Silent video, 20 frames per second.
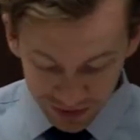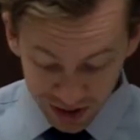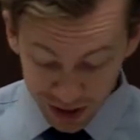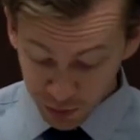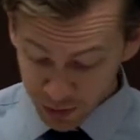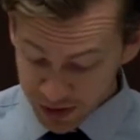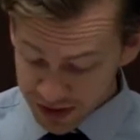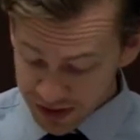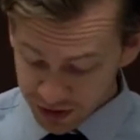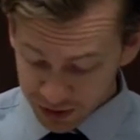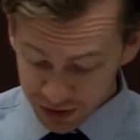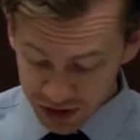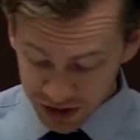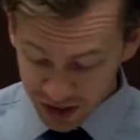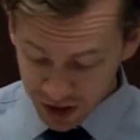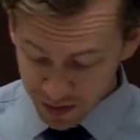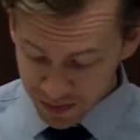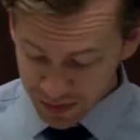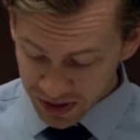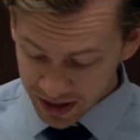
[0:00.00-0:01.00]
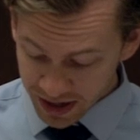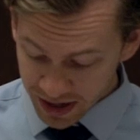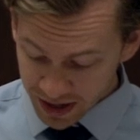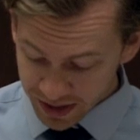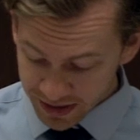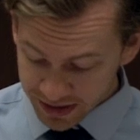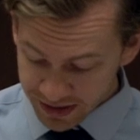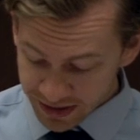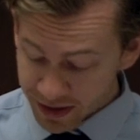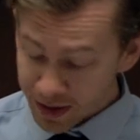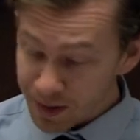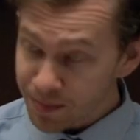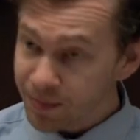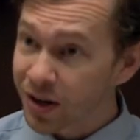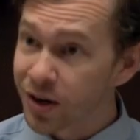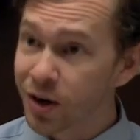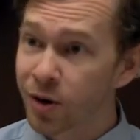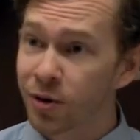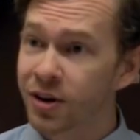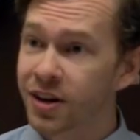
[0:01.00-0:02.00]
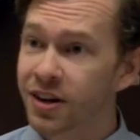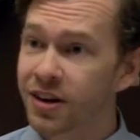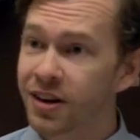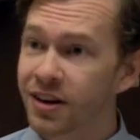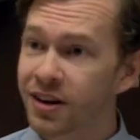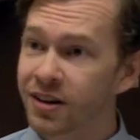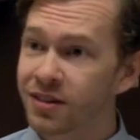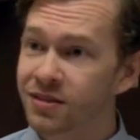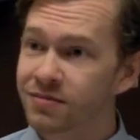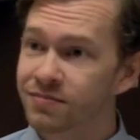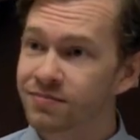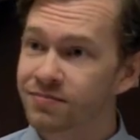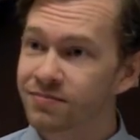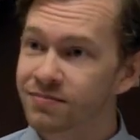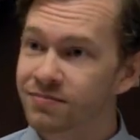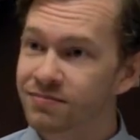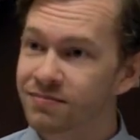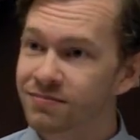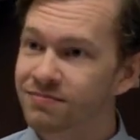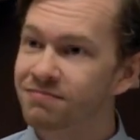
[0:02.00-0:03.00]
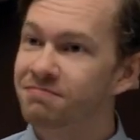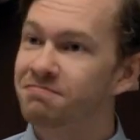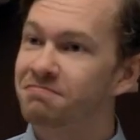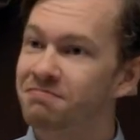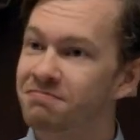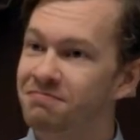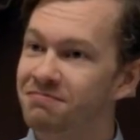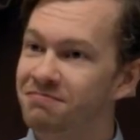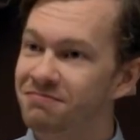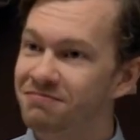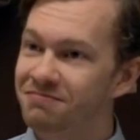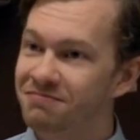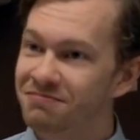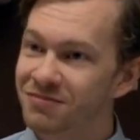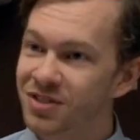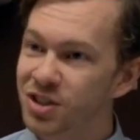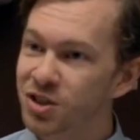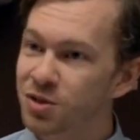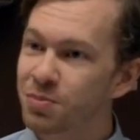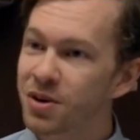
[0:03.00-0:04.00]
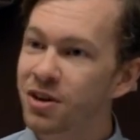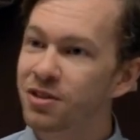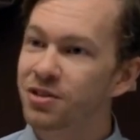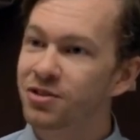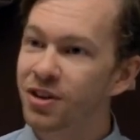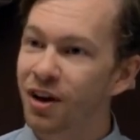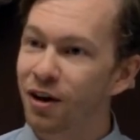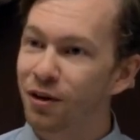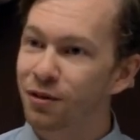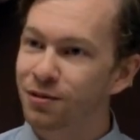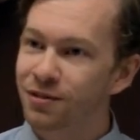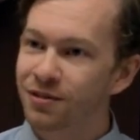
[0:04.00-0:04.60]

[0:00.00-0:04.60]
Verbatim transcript: I researched the company ahead of time. I know it in and out. Just be yourself.